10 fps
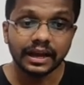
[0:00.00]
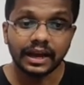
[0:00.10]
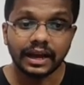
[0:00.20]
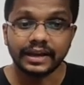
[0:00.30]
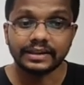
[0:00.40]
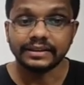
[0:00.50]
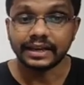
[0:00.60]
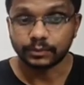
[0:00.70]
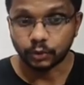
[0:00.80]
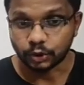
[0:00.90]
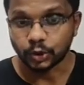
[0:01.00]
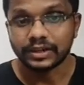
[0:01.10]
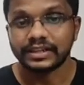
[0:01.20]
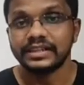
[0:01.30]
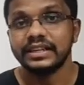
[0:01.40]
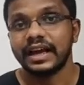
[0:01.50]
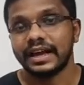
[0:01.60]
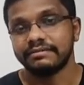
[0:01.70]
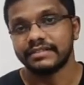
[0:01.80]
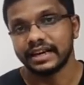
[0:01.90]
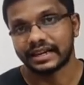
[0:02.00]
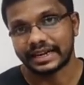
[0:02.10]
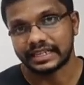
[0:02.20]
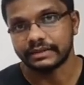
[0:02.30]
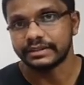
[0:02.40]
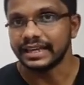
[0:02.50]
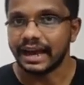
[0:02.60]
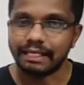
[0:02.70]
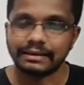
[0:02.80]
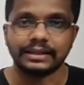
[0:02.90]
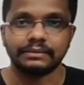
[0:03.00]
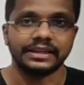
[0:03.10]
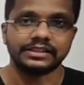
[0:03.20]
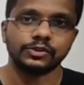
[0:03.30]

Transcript: and they are more tolerant, and they are active in the alkaline pH.